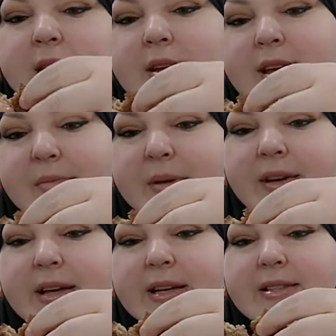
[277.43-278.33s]
Kibbe.
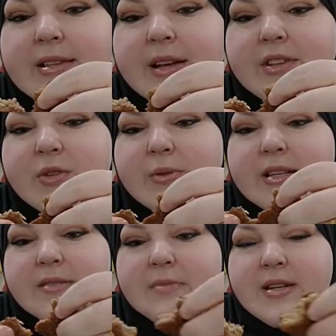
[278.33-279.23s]
It's this one
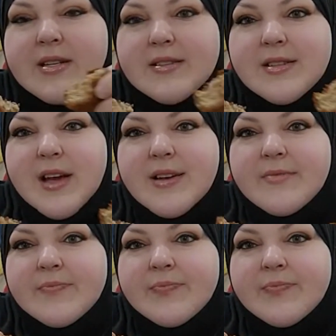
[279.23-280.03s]
has meat inside.